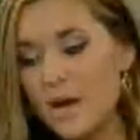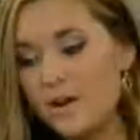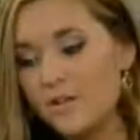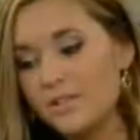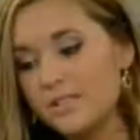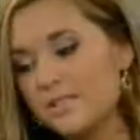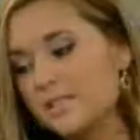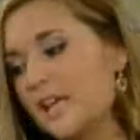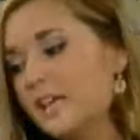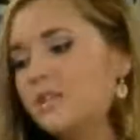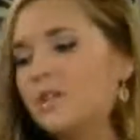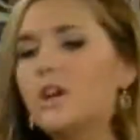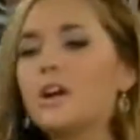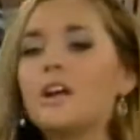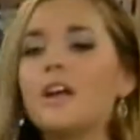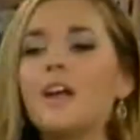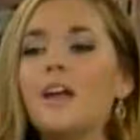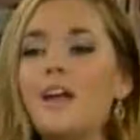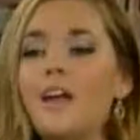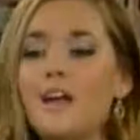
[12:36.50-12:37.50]
out and said,
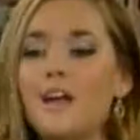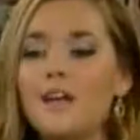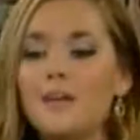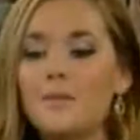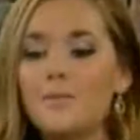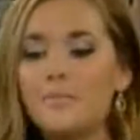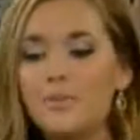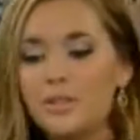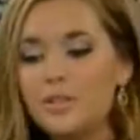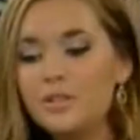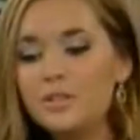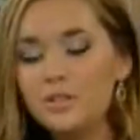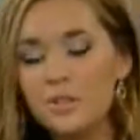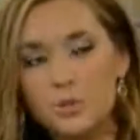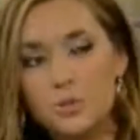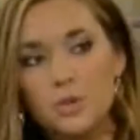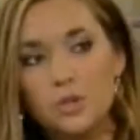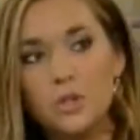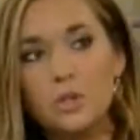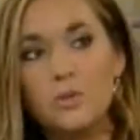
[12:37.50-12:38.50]
look, Bill
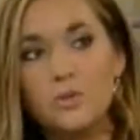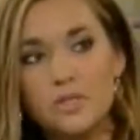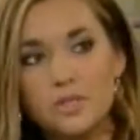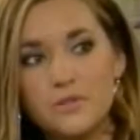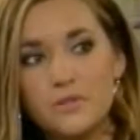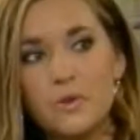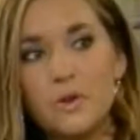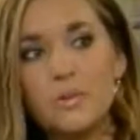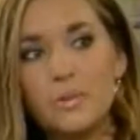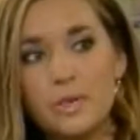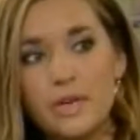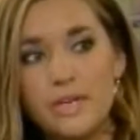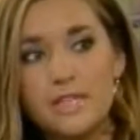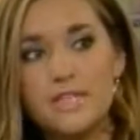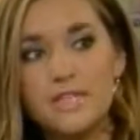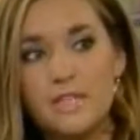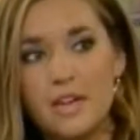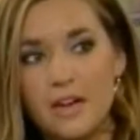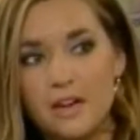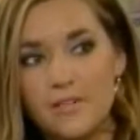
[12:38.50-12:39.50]
Newell, who is a former
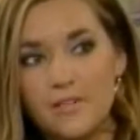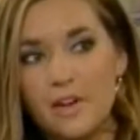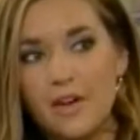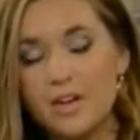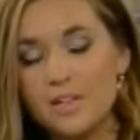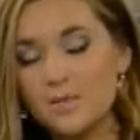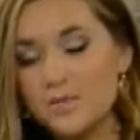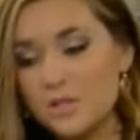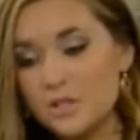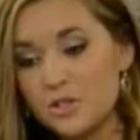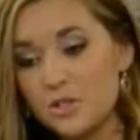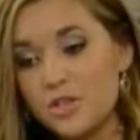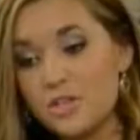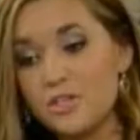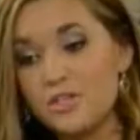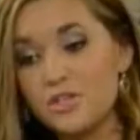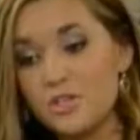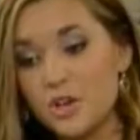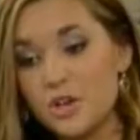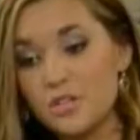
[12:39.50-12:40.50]
ATF special
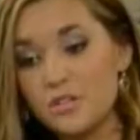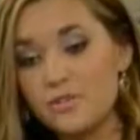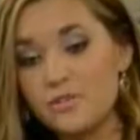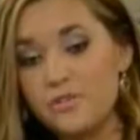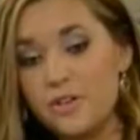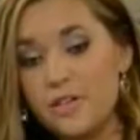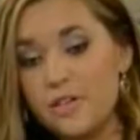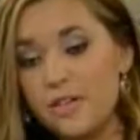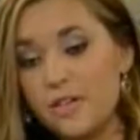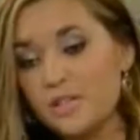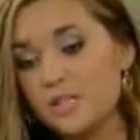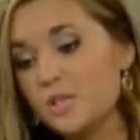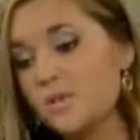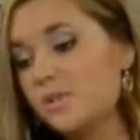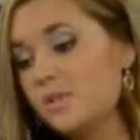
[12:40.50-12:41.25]
agent in charge of Phoenix,